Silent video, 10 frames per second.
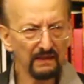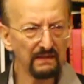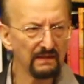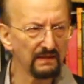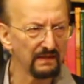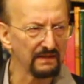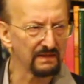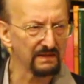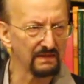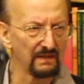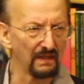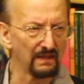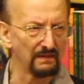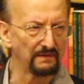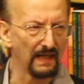I edited his
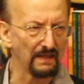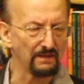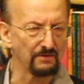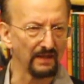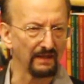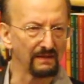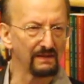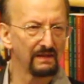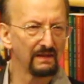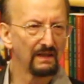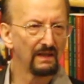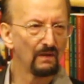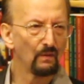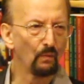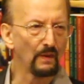Tao Te Ching,
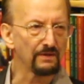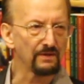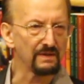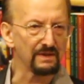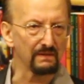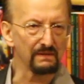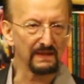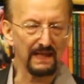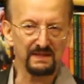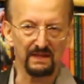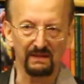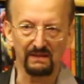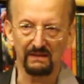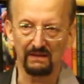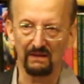which is a classic
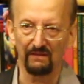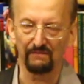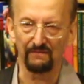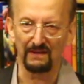of